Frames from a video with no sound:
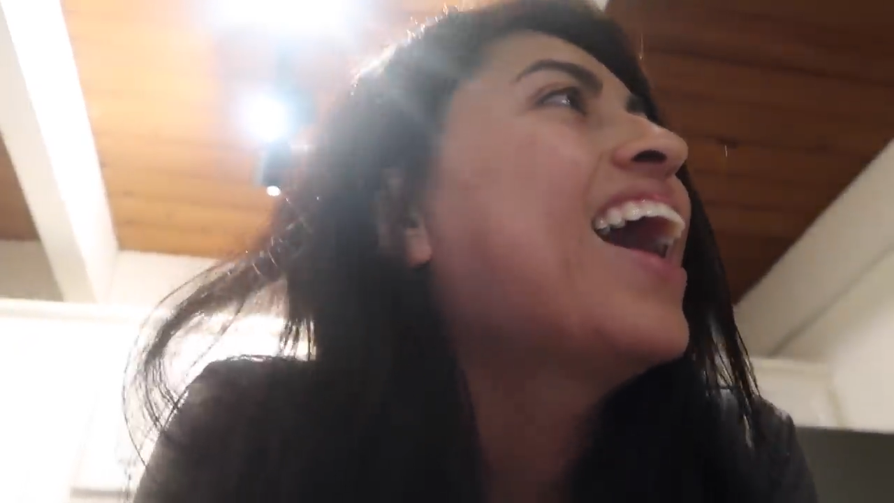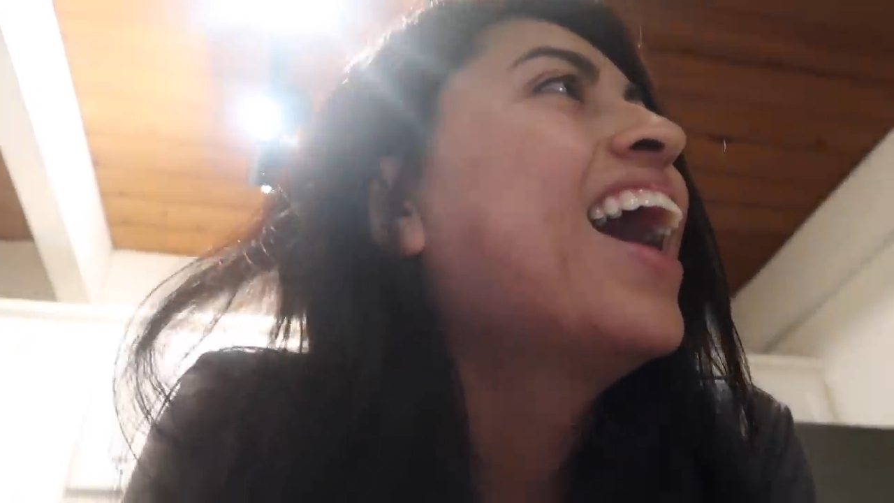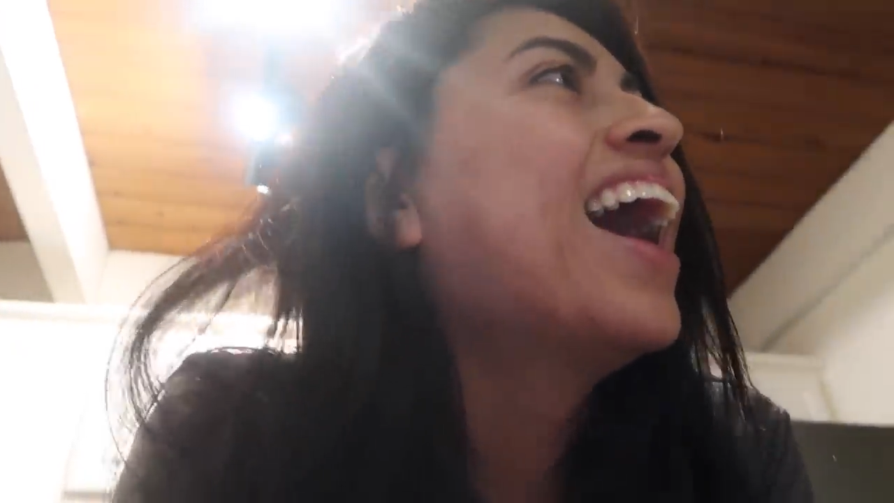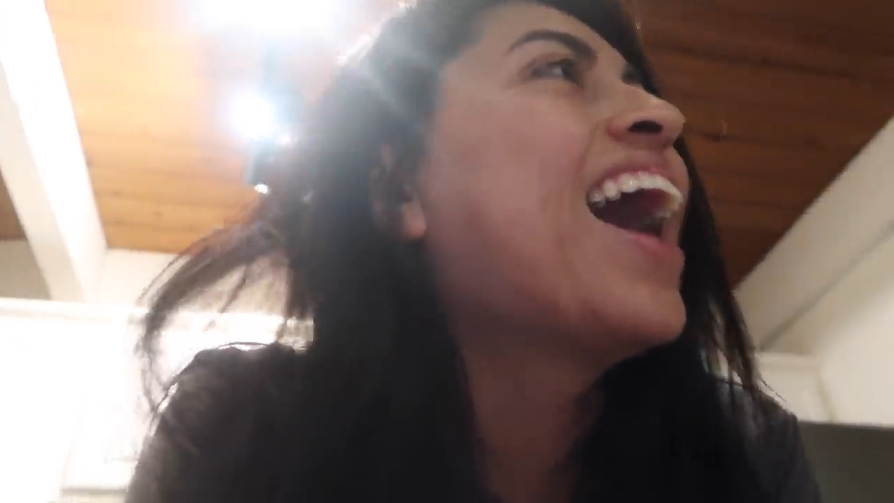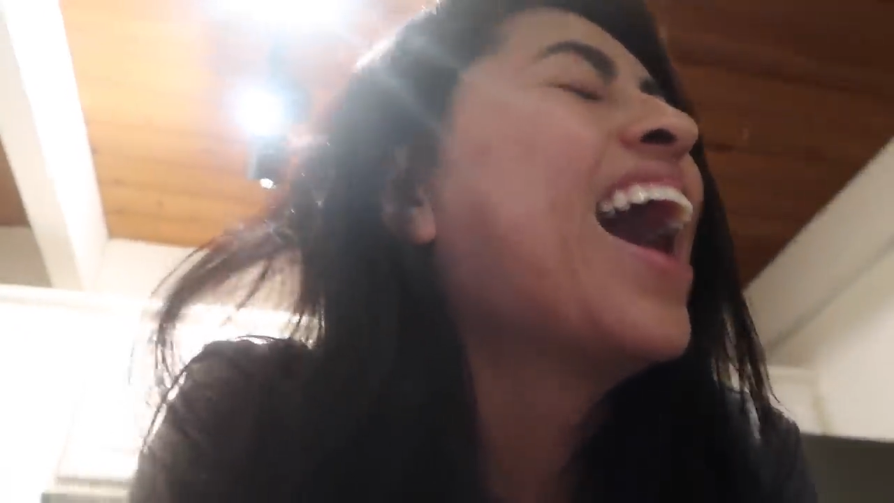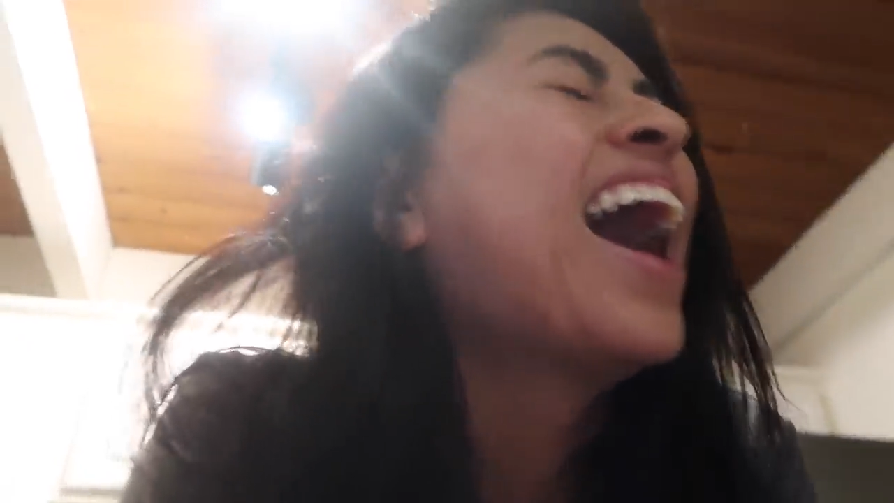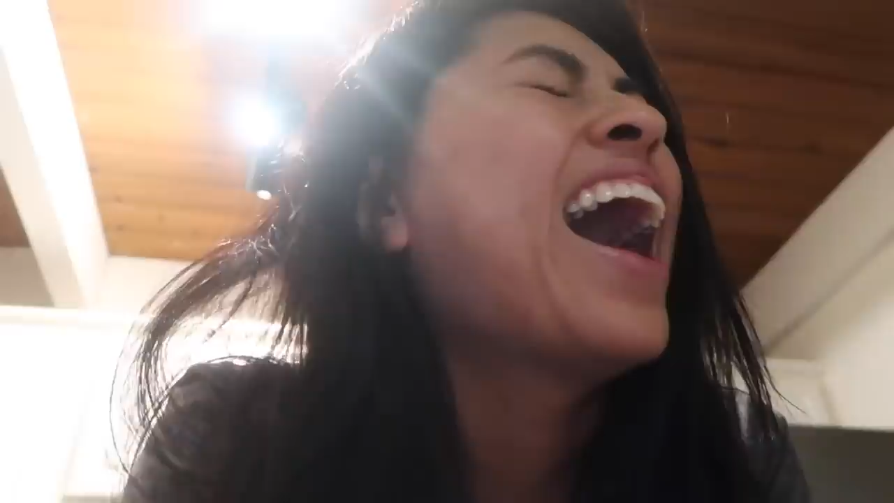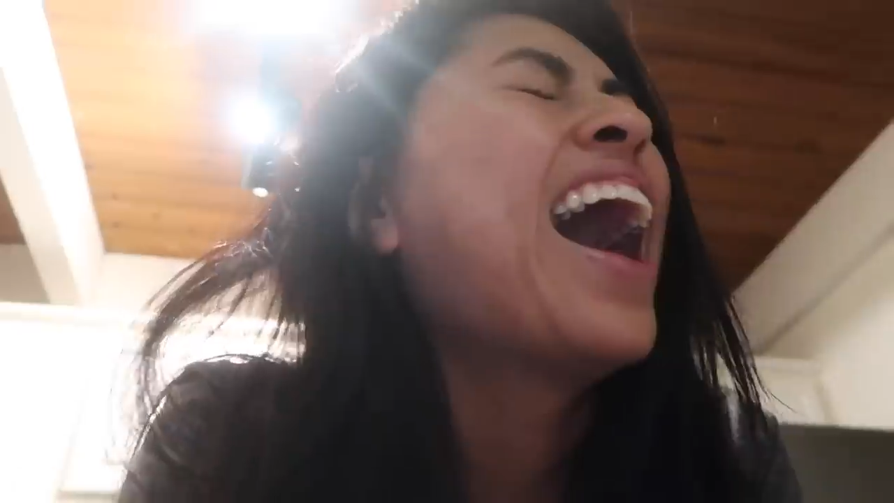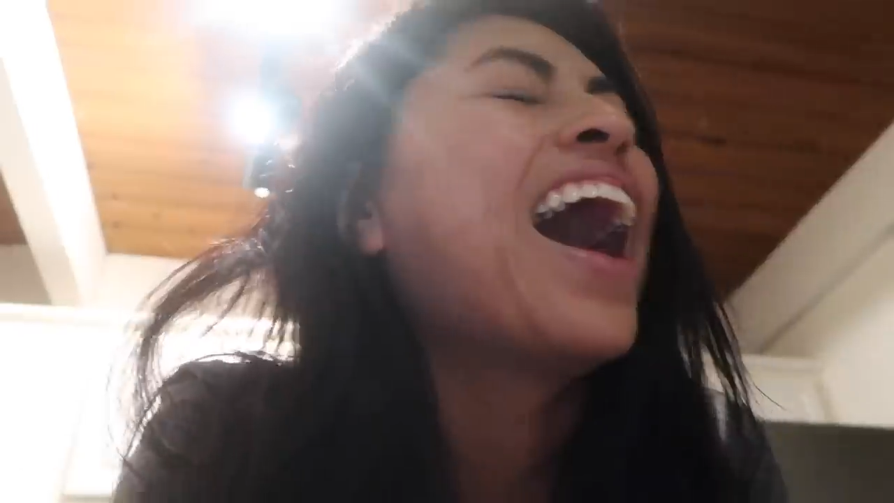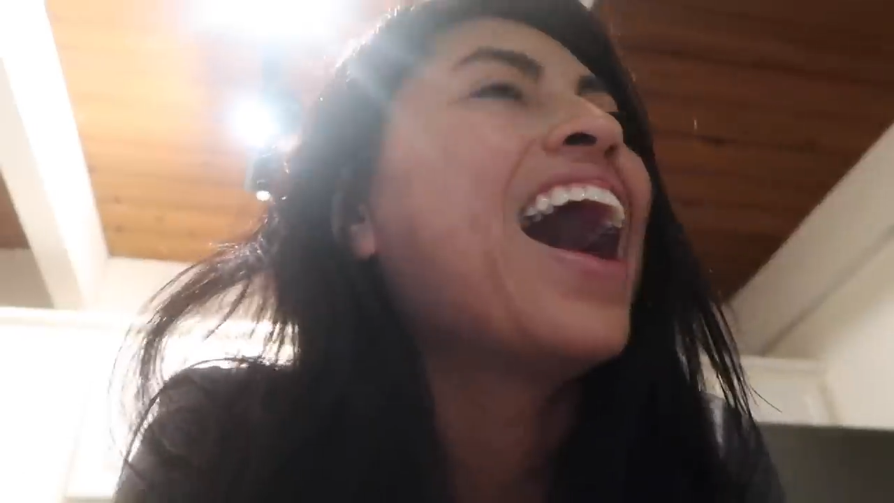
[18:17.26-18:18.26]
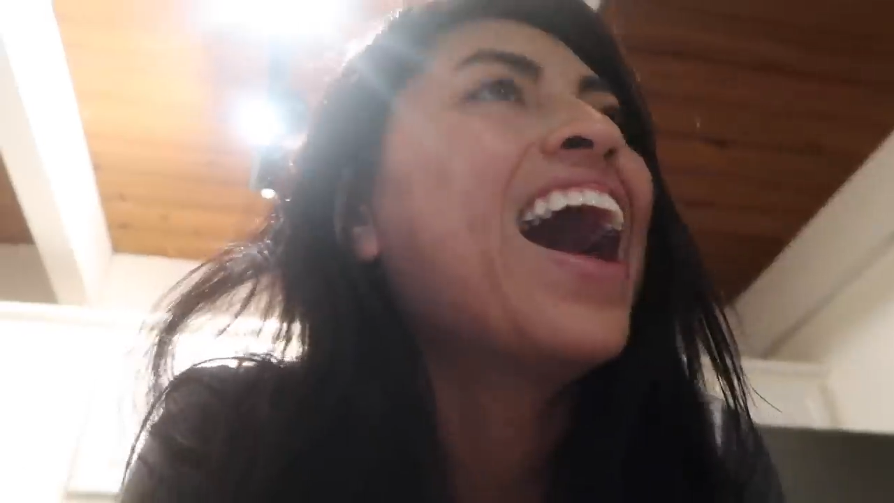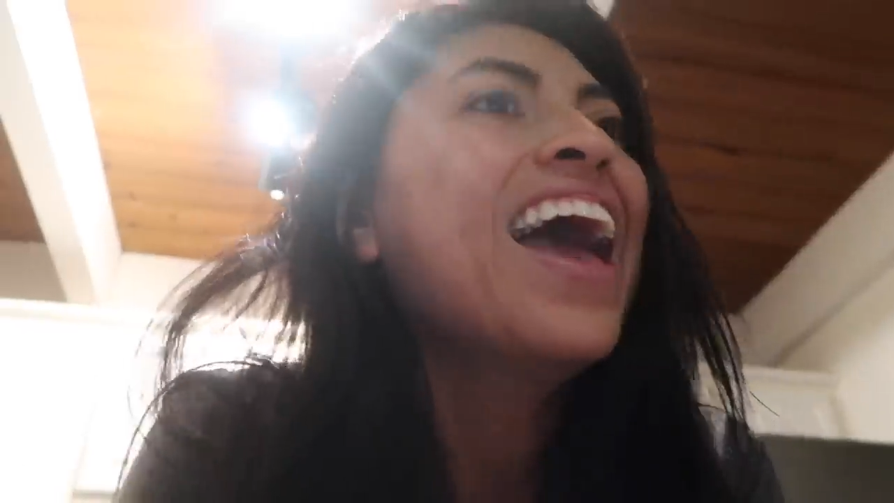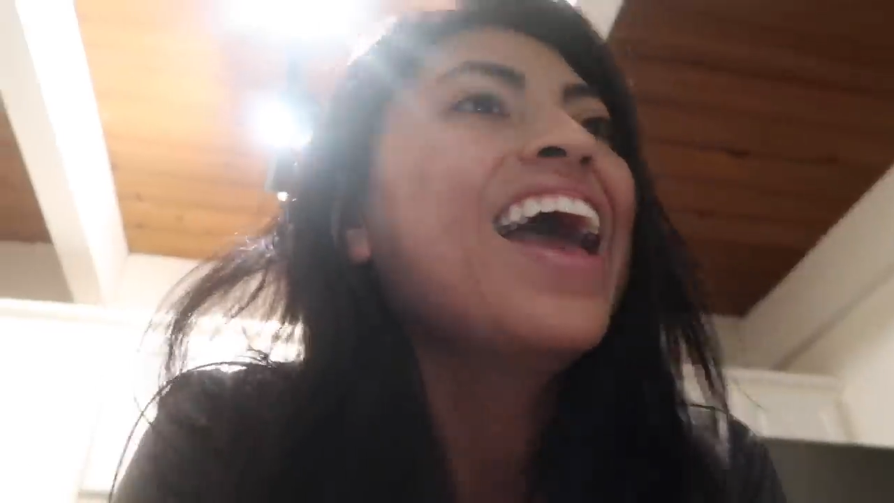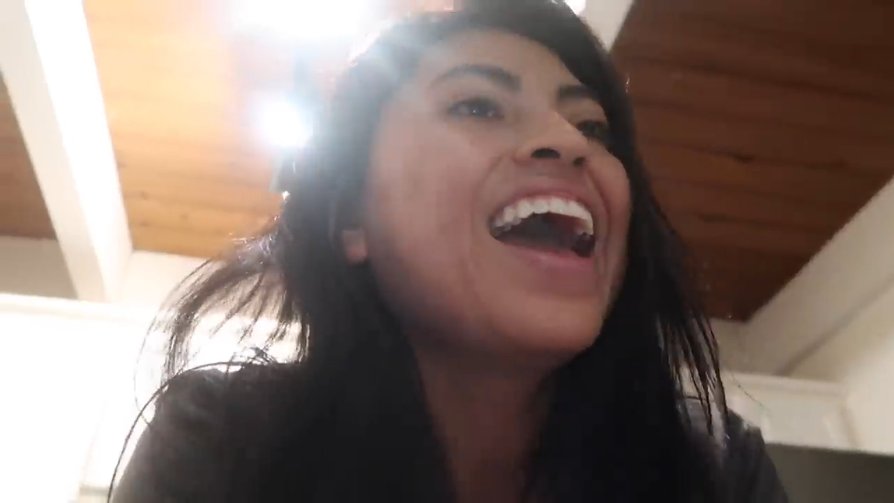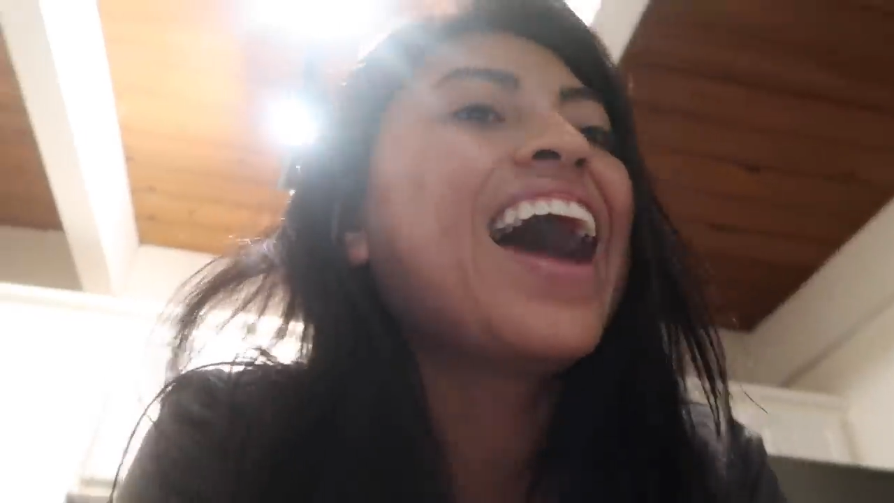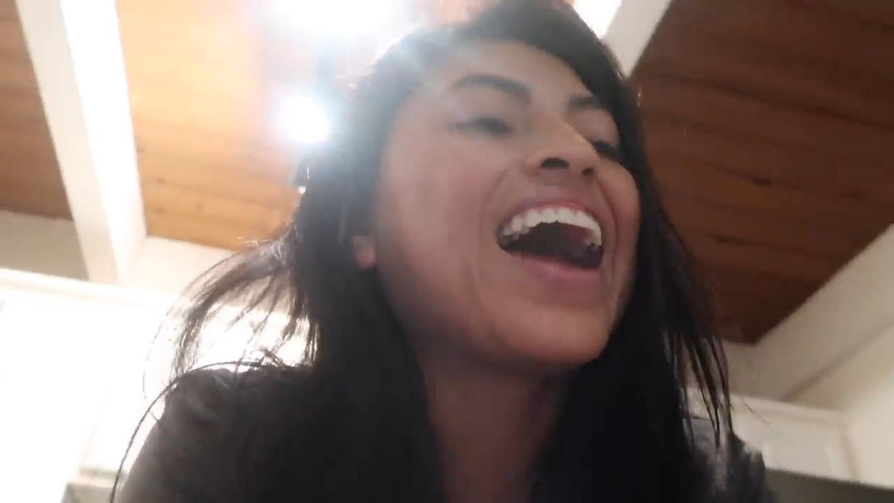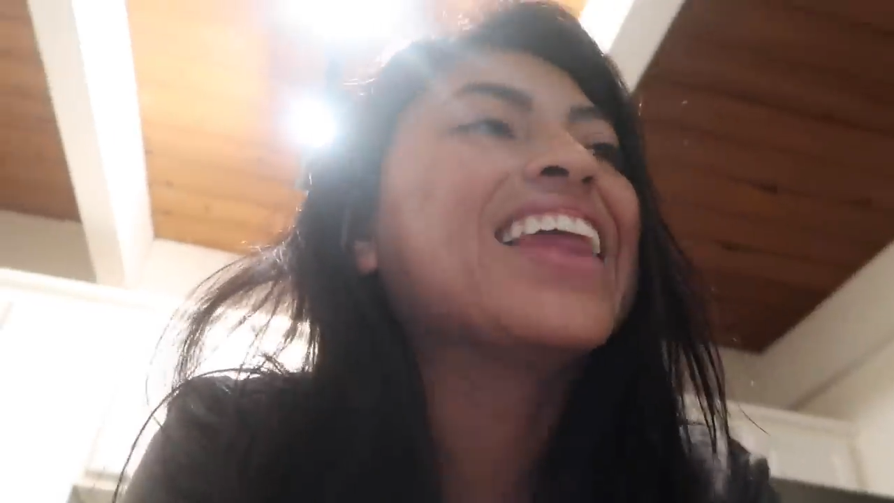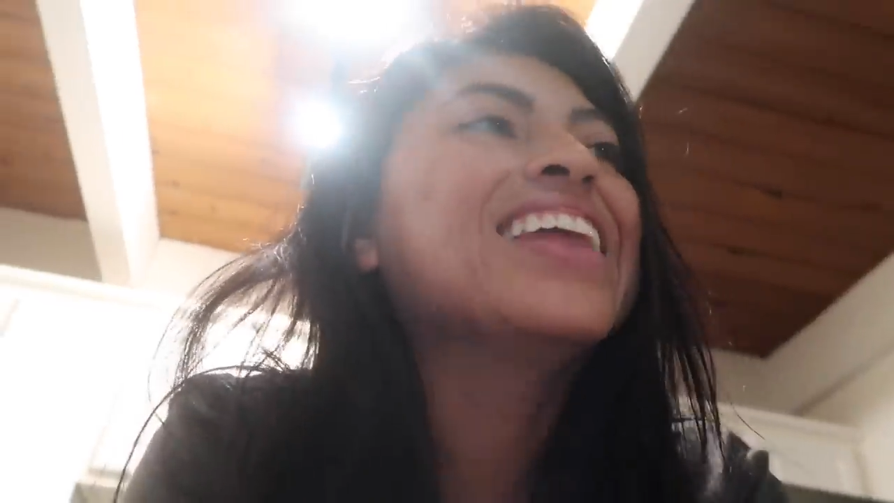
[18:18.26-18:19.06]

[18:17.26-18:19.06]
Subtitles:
What? I